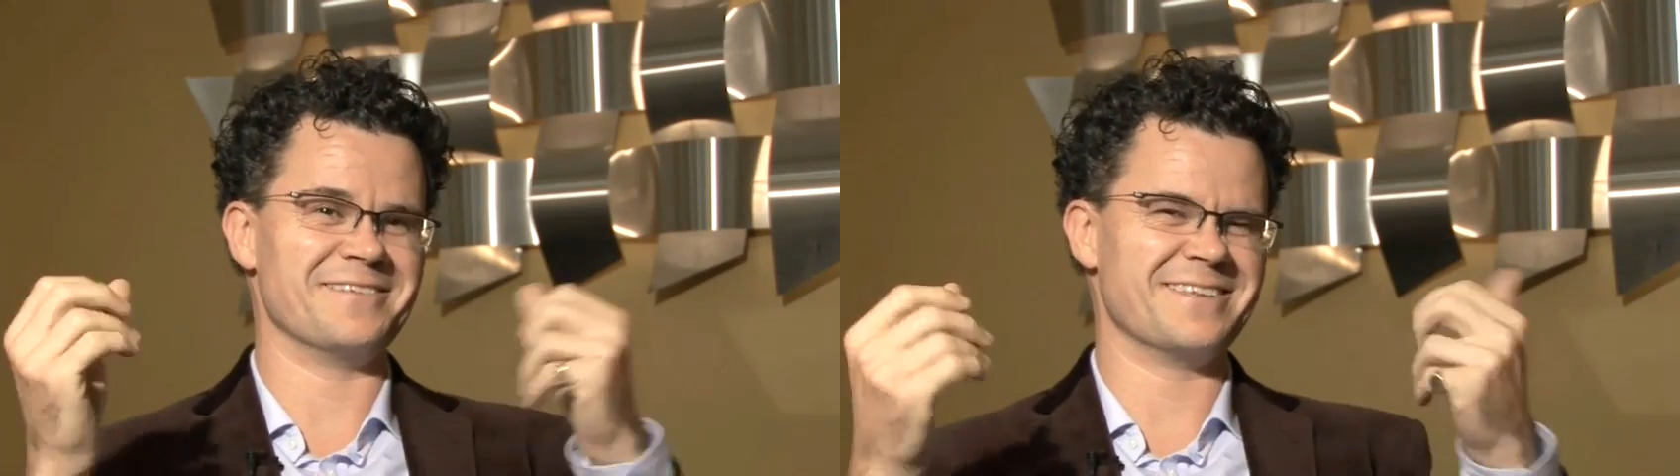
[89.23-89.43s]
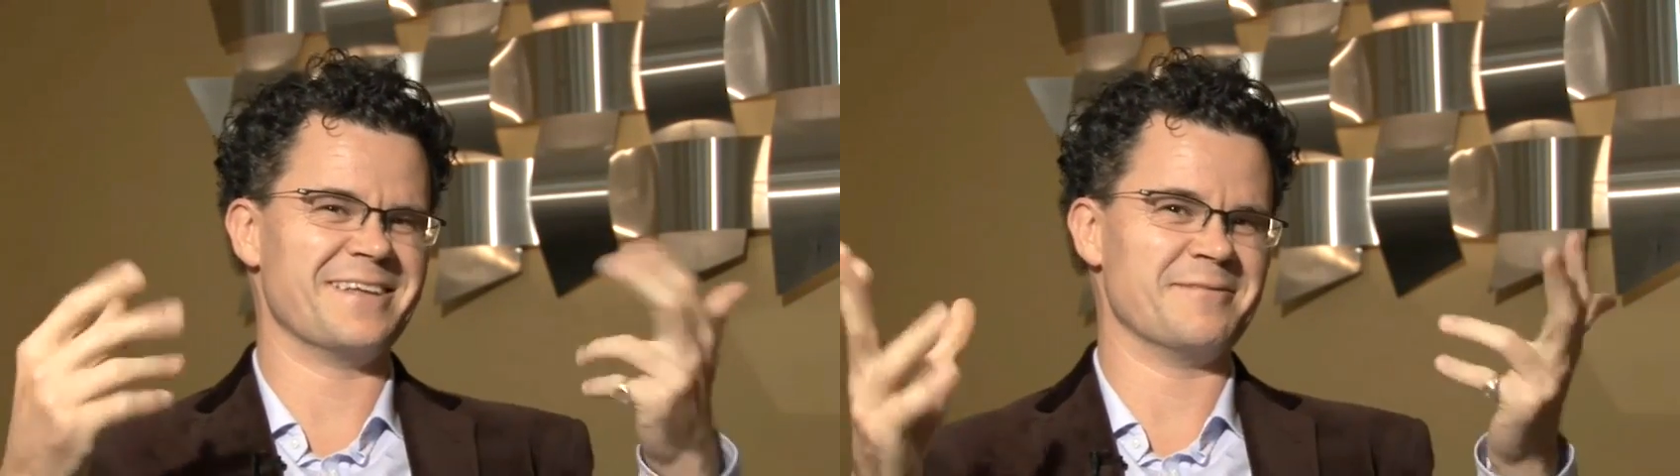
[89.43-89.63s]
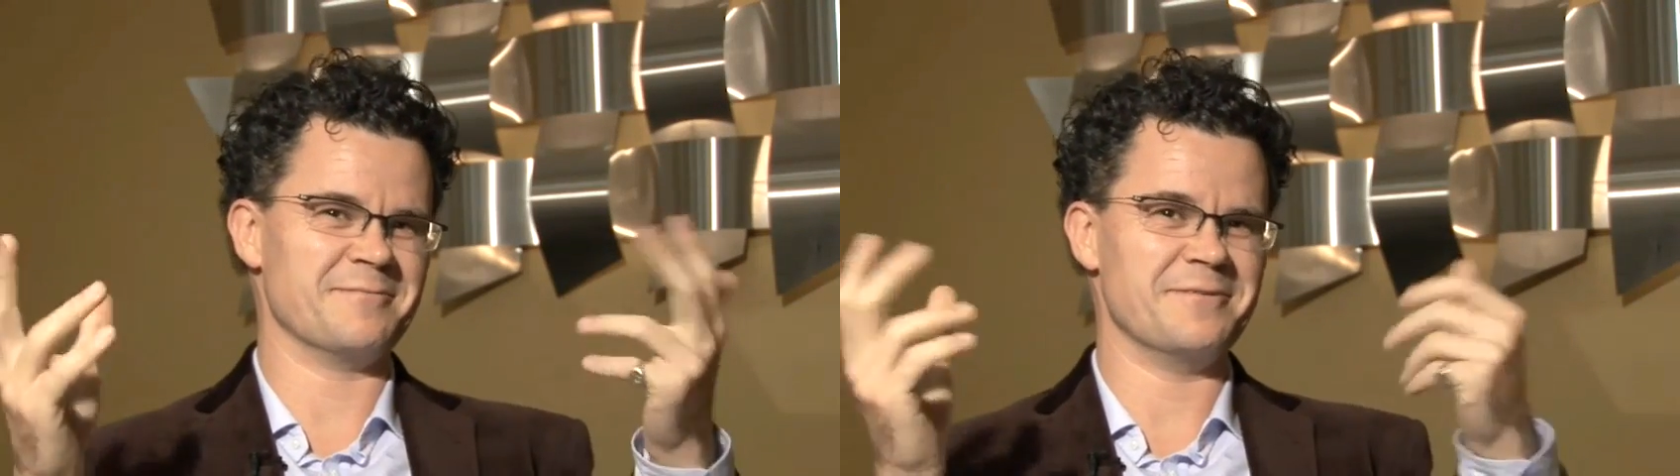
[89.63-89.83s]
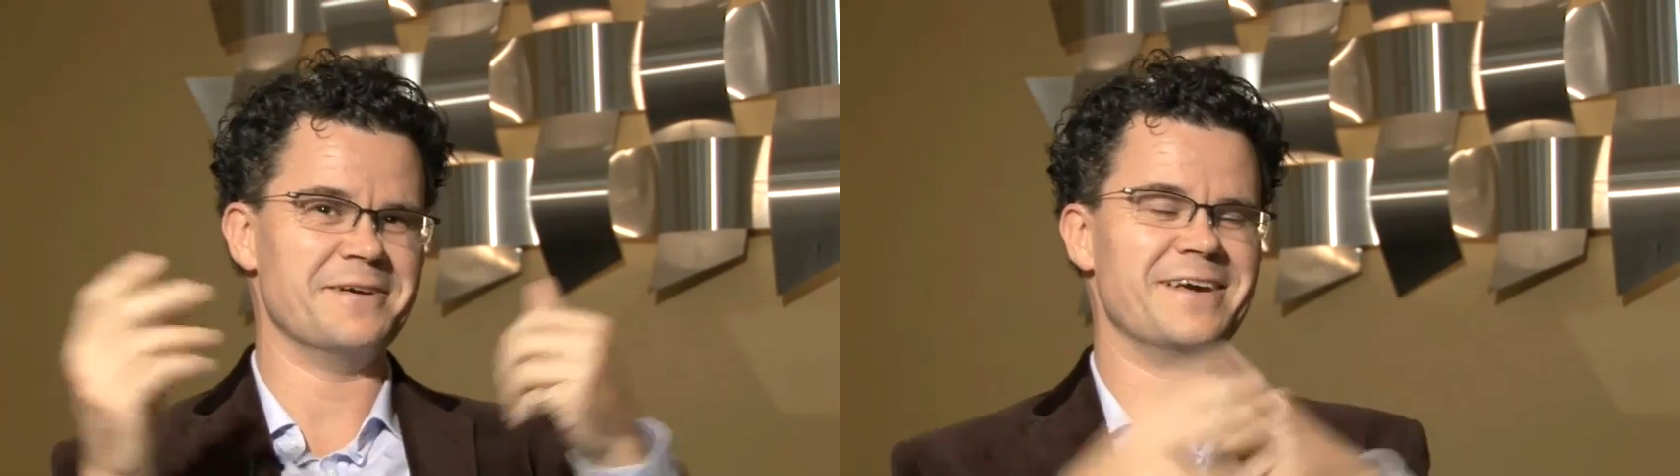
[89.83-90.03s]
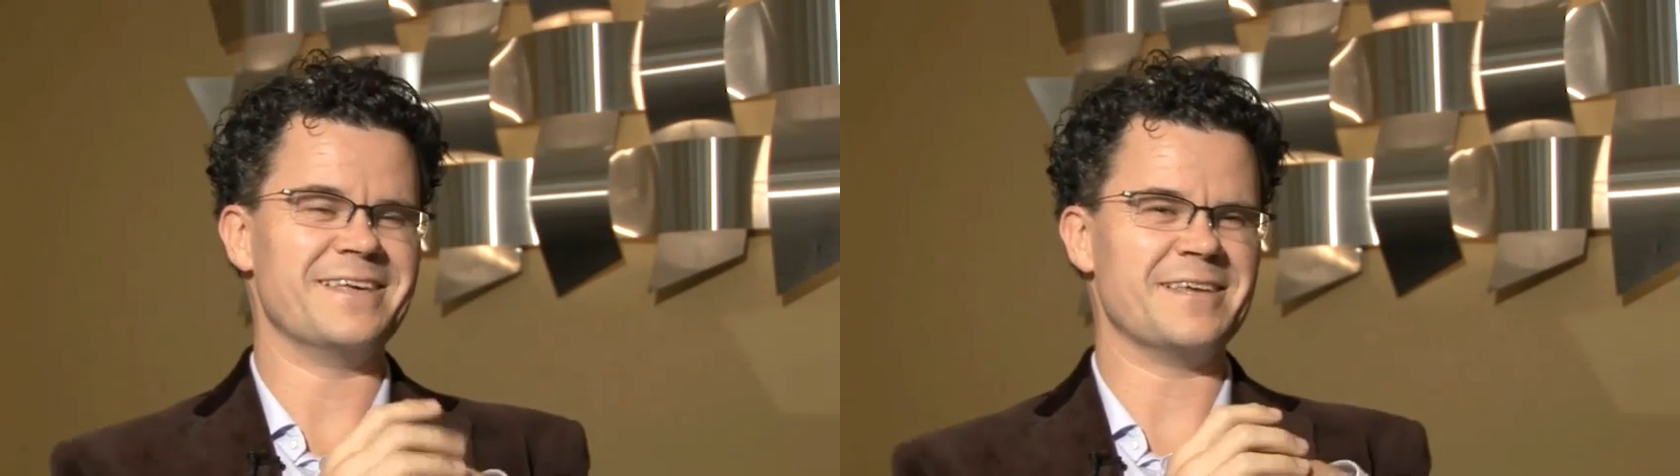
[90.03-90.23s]
so that'll,
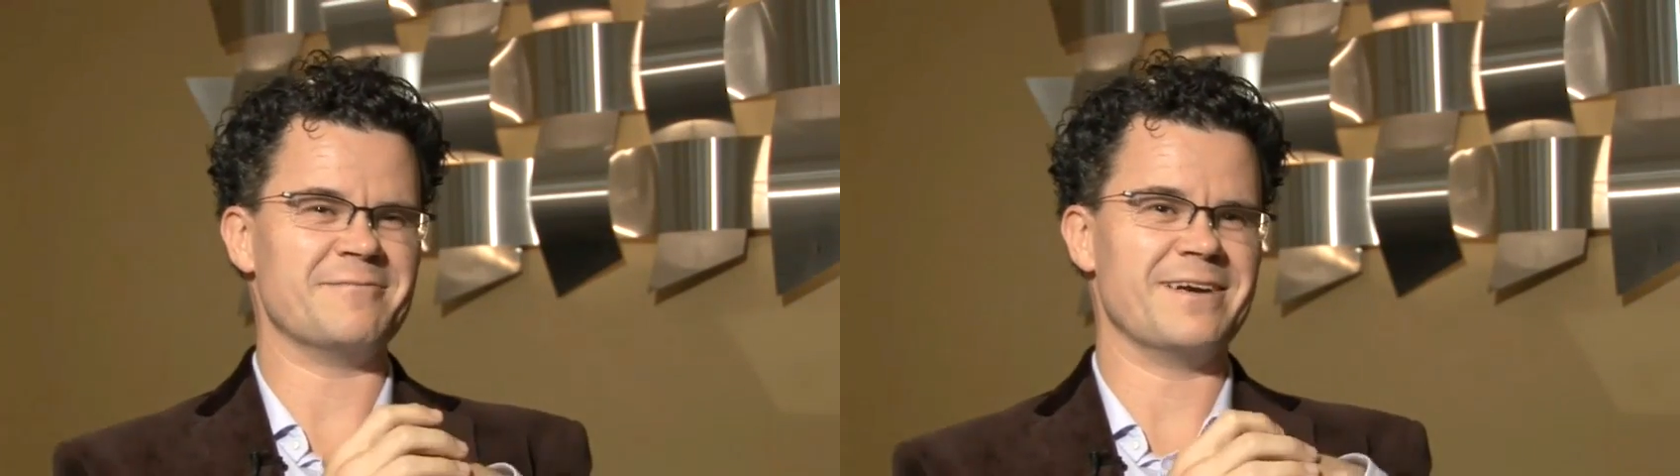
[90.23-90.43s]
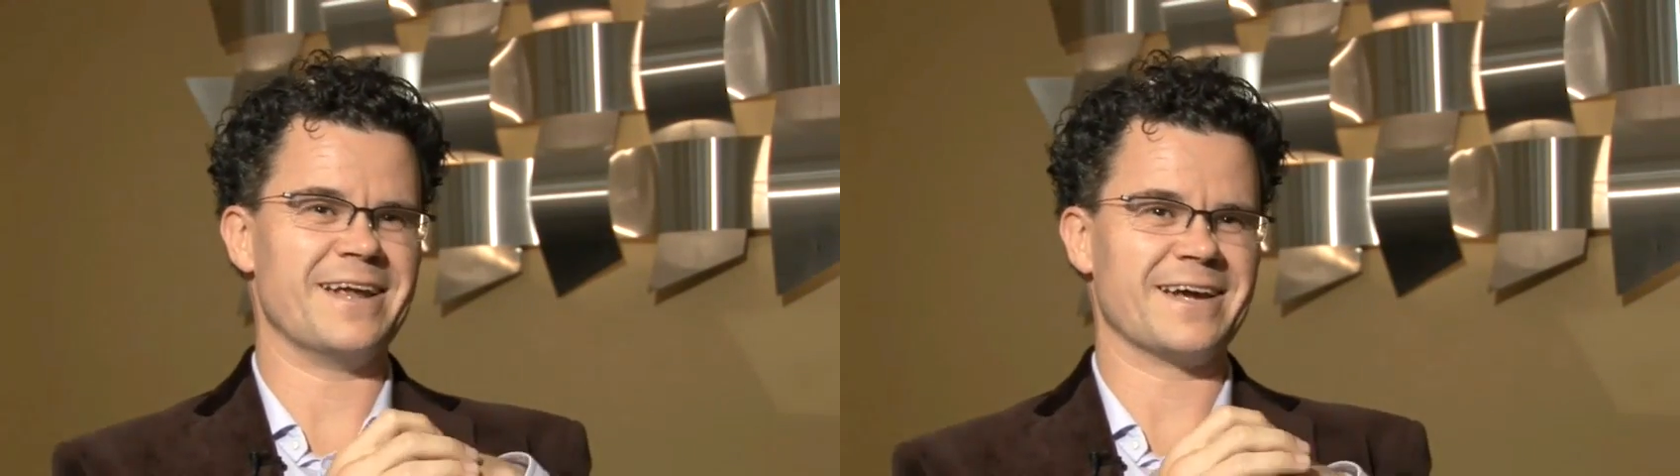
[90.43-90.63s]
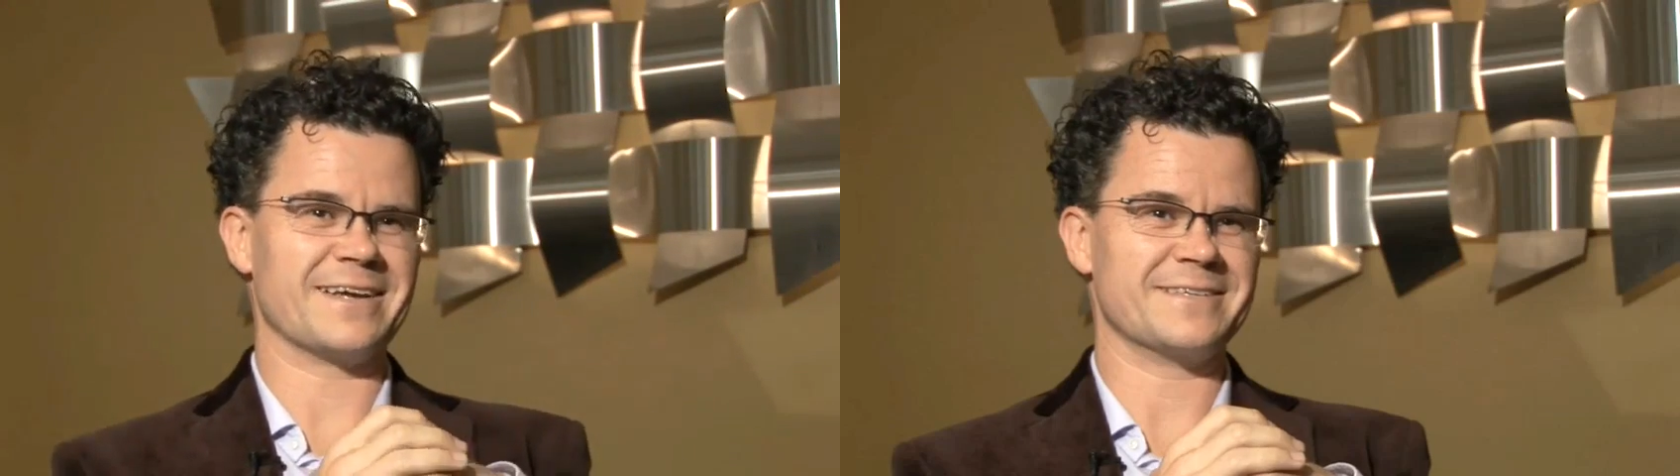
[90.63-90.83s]
they'll relax.